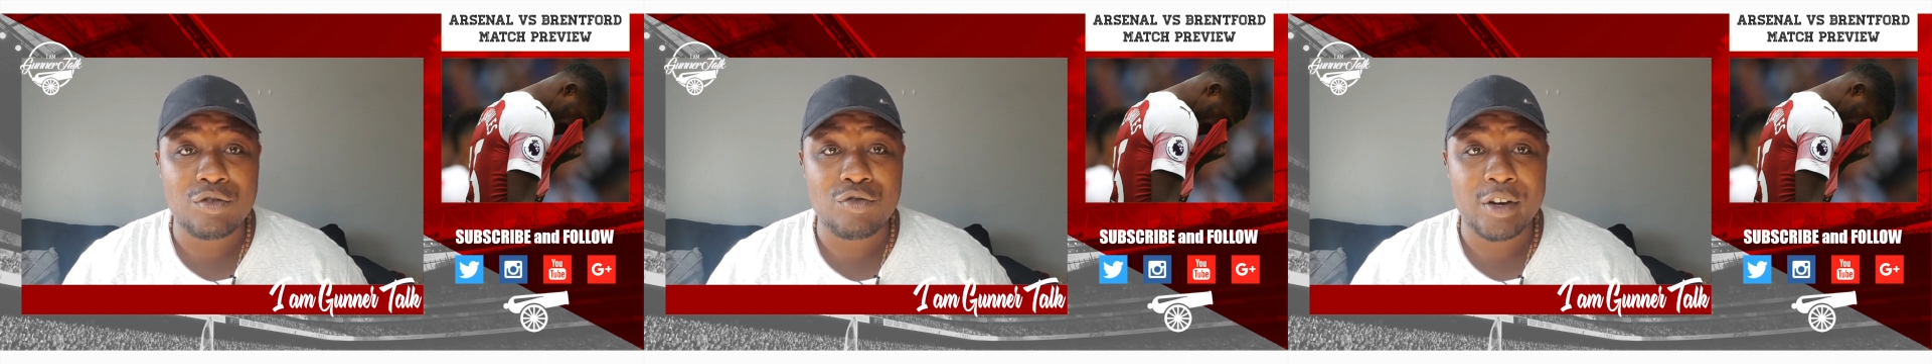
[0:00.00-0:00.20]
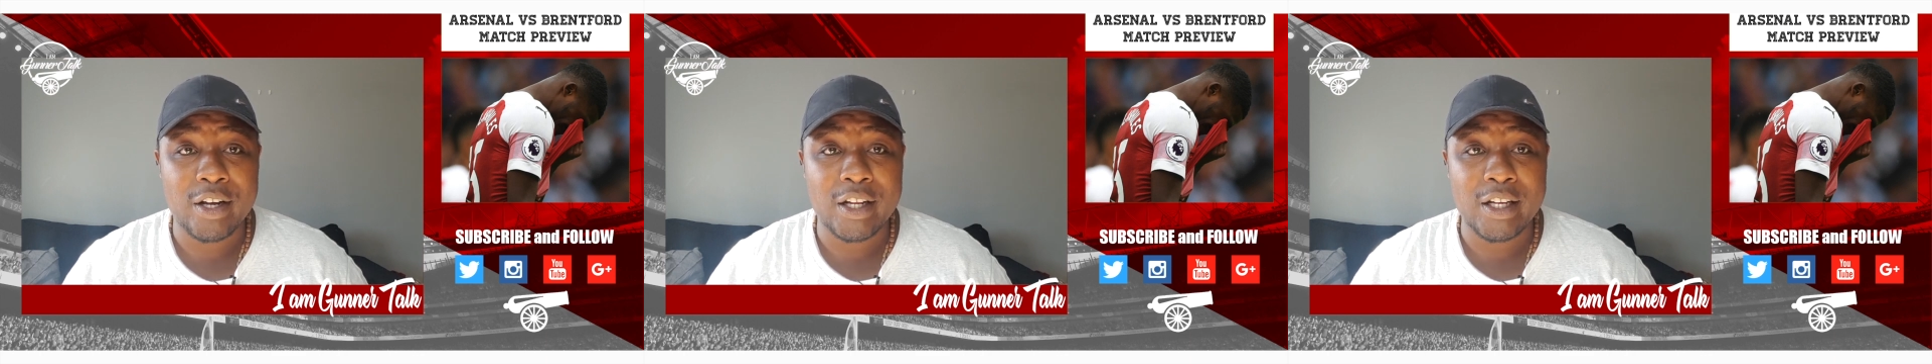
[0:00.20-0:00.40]

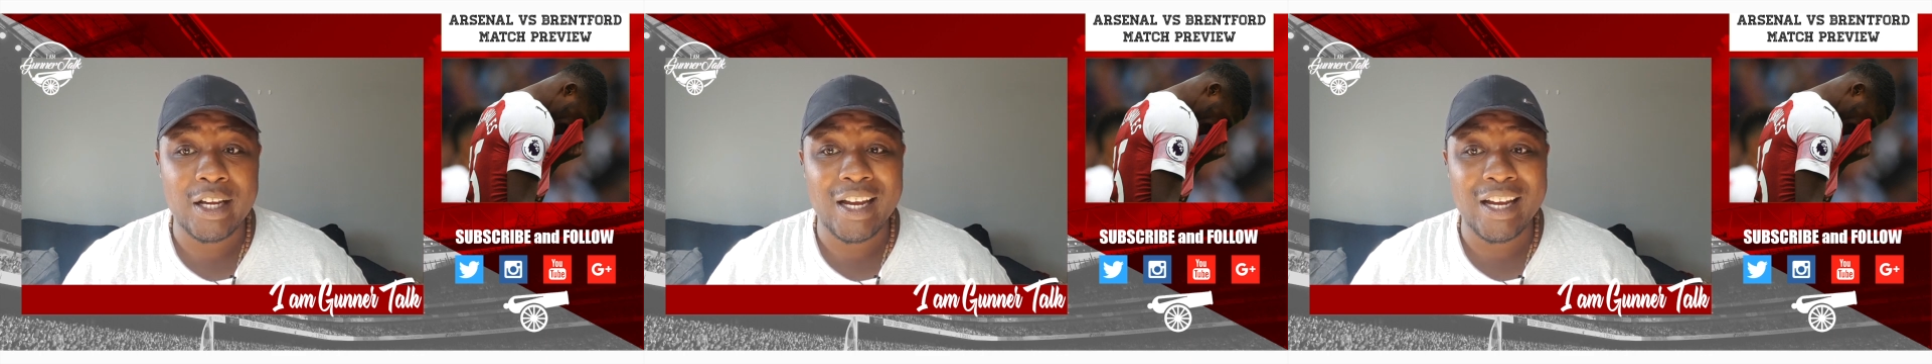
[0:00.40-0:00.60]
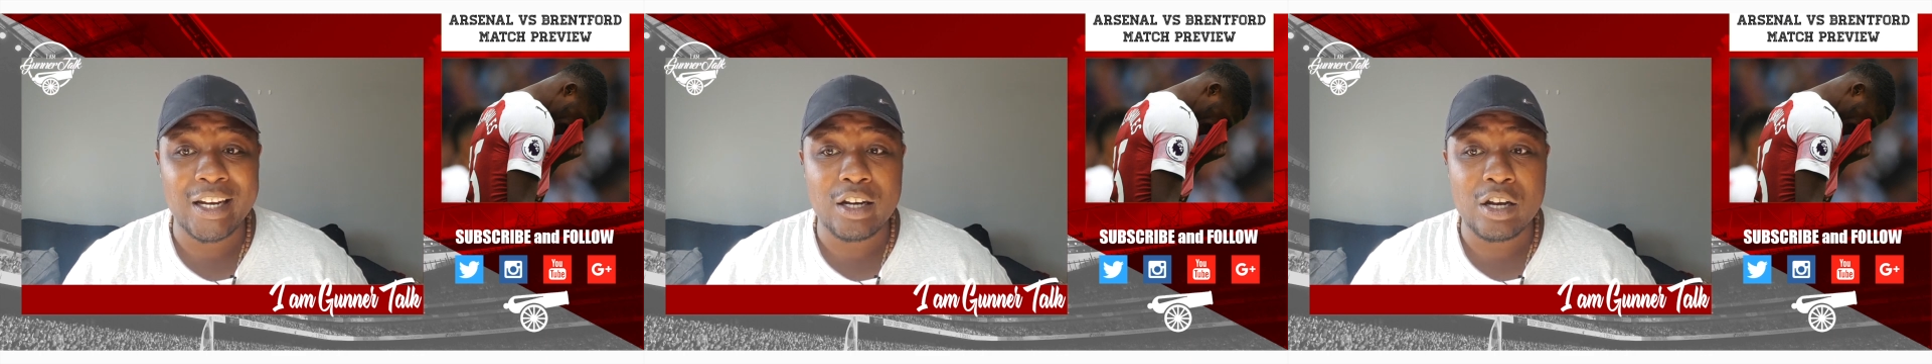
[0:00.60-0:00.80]
training
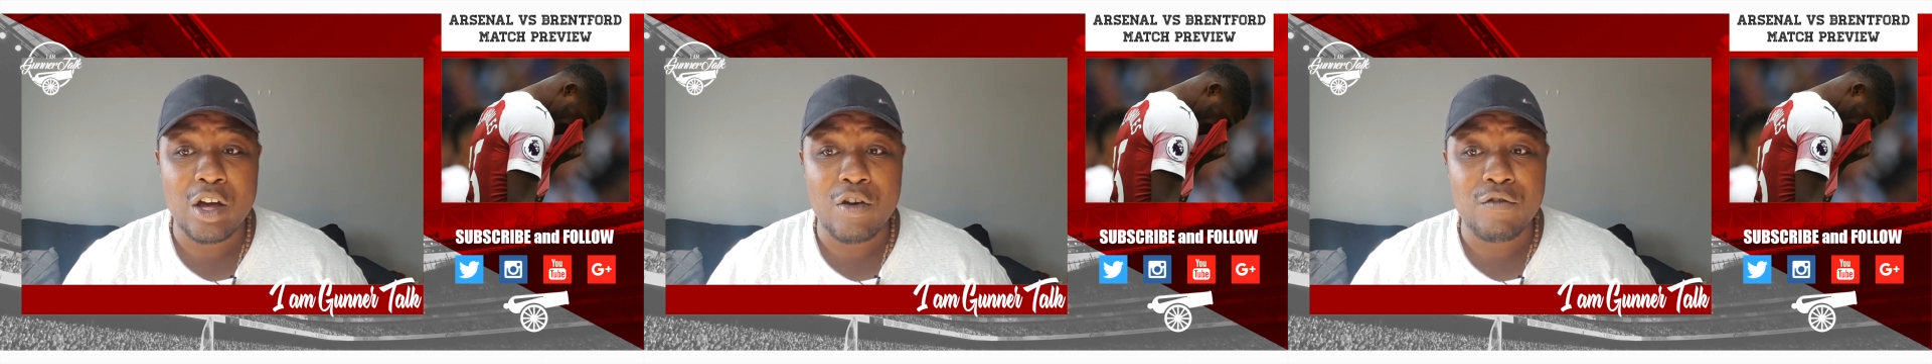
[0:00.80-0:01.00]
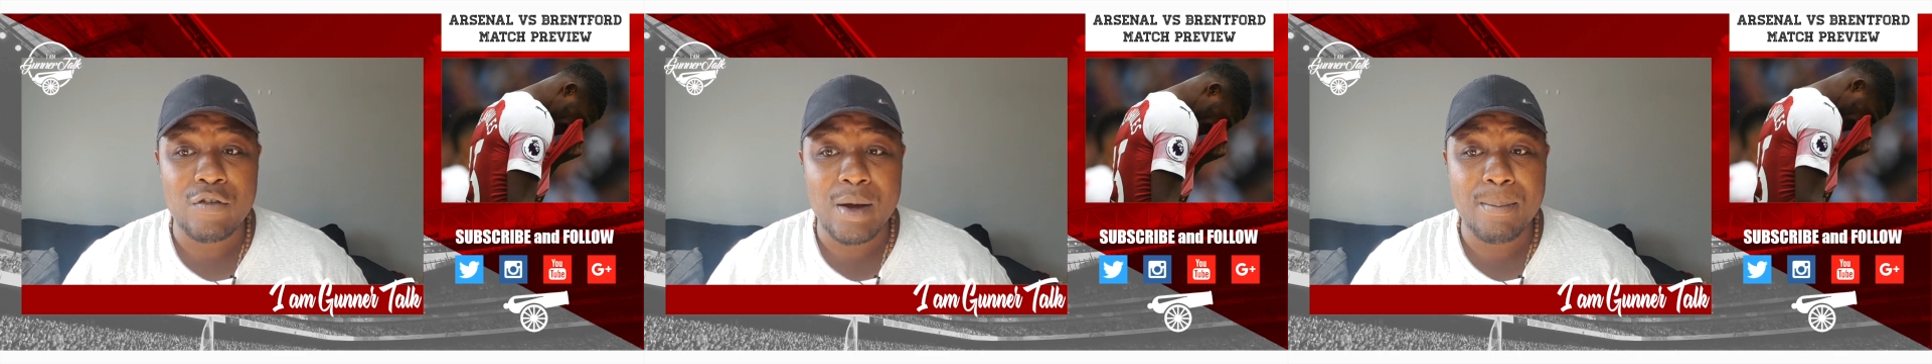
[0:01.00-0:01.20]
in
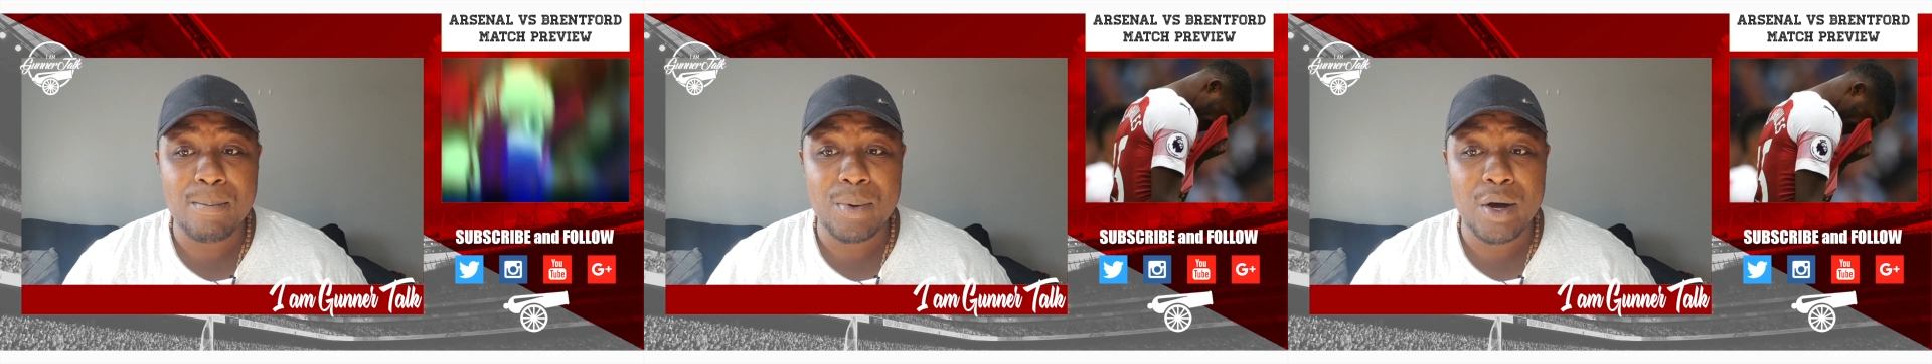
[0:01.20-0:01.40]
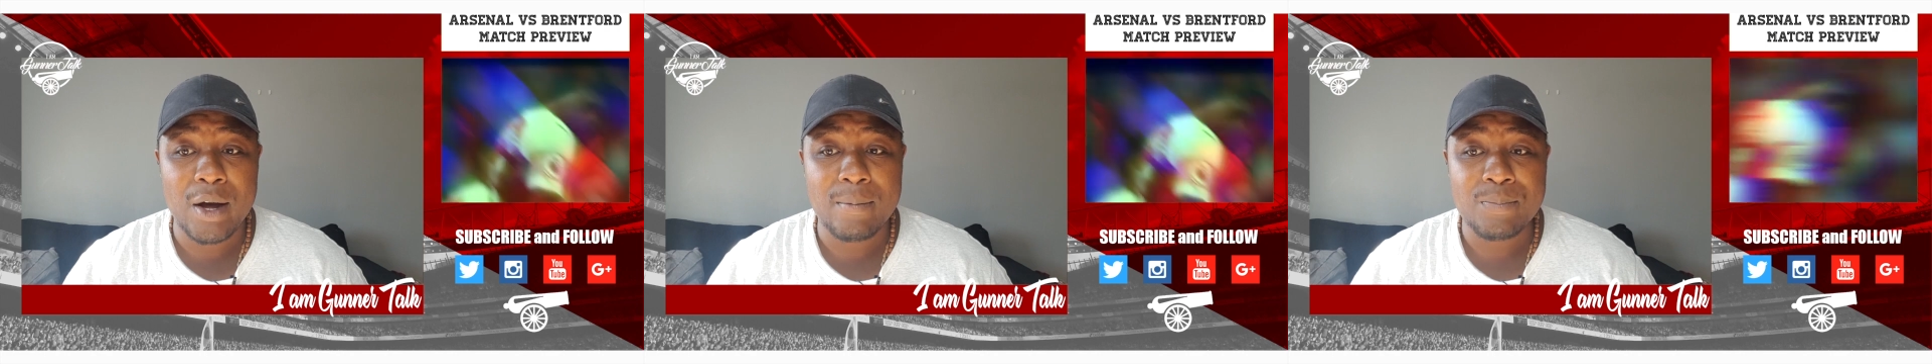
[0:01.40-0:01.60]

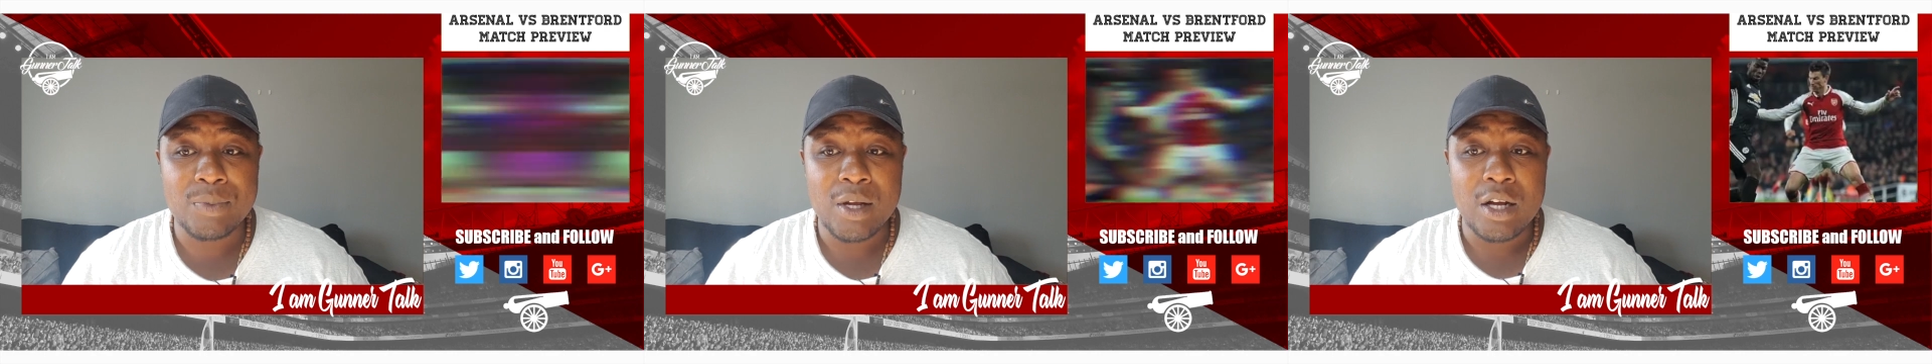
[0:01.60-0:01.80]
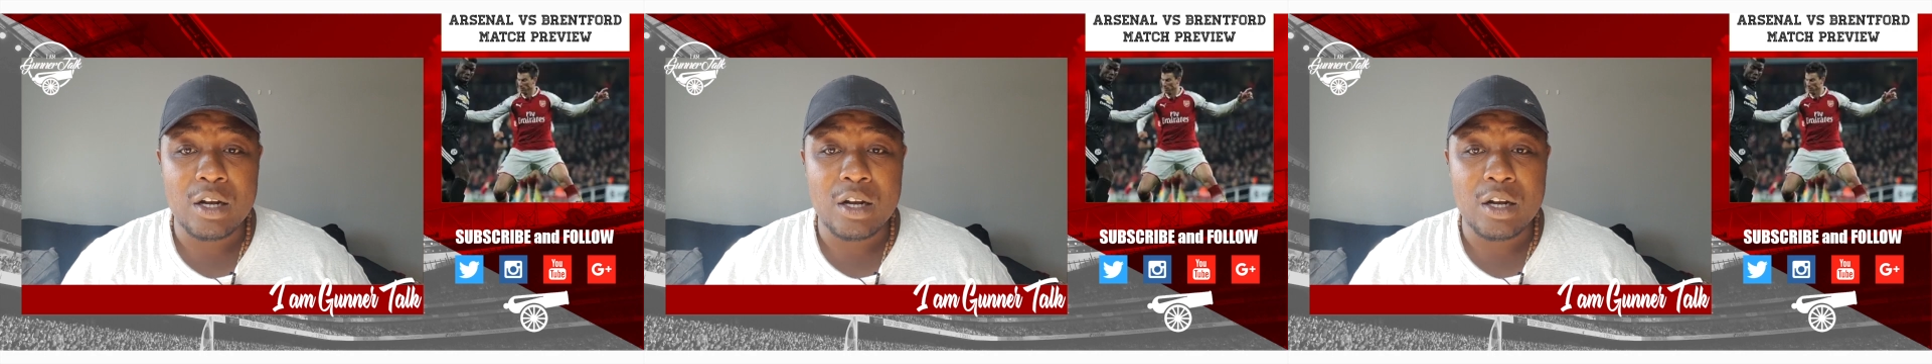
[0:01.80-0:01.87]
November.